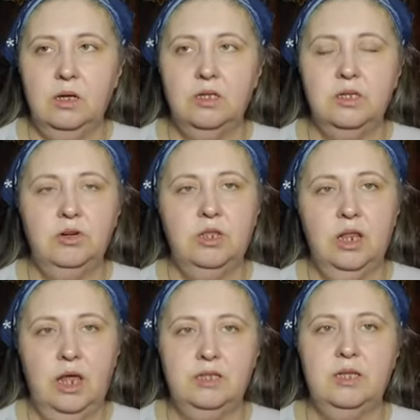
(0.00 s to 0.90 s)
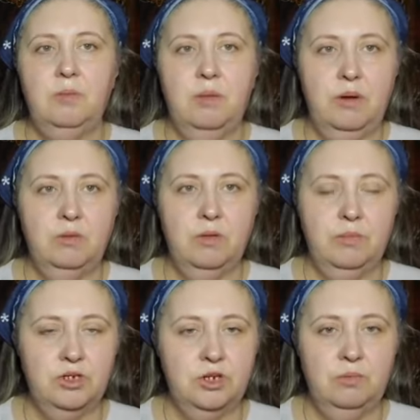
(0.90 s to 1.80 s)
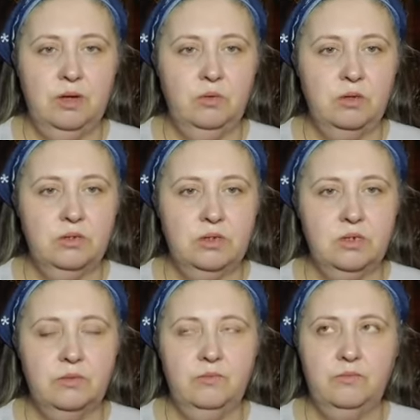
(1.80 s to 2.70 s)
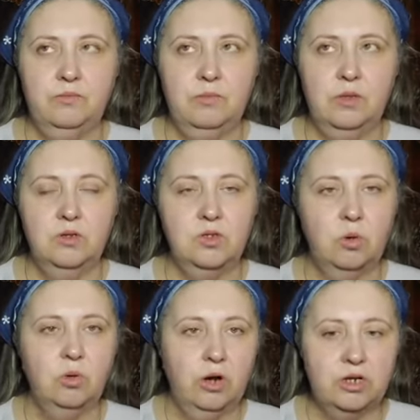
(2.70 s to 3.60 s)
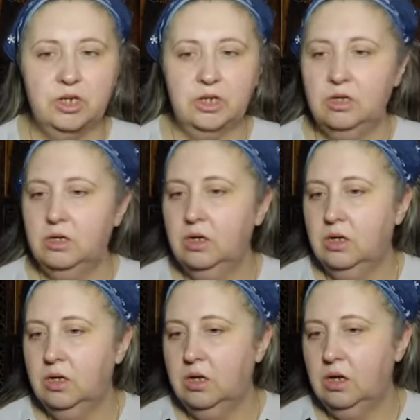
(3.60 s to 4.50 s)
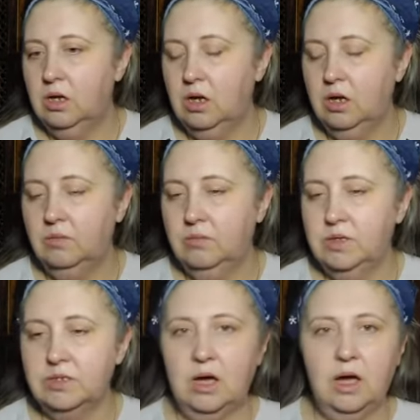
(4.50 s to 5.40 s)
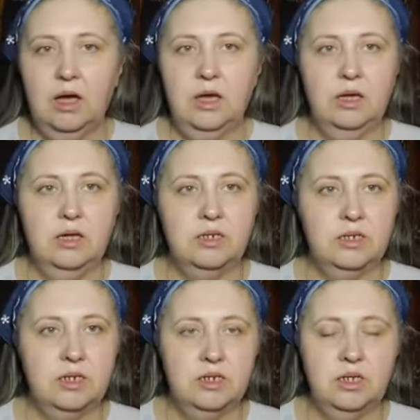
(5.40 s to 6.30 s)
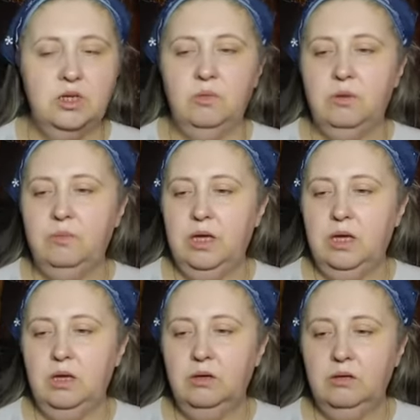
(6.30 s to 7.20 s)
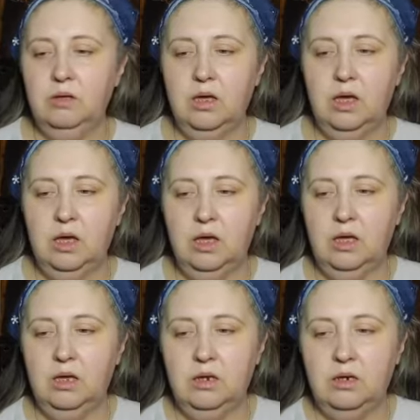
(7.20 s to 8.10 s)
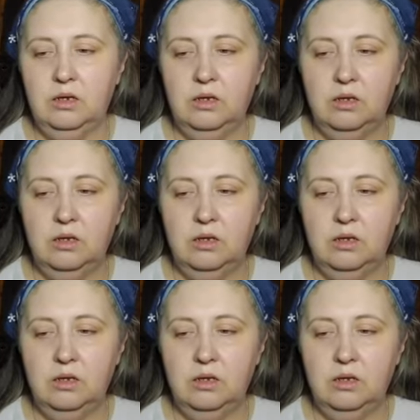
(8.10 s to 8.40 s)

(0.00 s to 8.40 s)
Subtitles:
Considering the last time I met with a bishop, it was soul-crushing. This guy is a decent human being, and